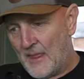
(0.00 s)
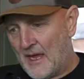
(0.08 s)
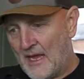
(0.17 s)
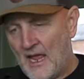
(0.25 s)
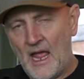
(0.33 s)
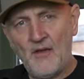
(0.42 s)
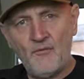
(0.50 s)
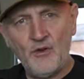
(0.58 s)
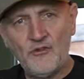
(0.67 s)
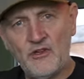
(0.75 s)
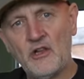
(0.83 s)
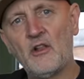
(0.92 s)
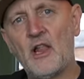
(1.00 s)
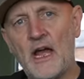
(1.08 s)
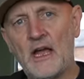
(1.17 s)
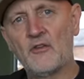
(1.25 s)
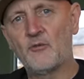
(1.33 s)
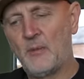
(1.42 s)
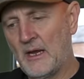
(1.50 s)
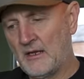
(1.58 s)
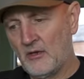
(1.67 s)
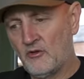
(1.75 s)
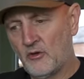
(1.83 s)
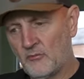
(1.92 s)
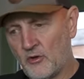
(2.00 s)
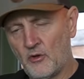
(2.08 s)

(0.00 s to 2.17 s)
in every single aspect in terms of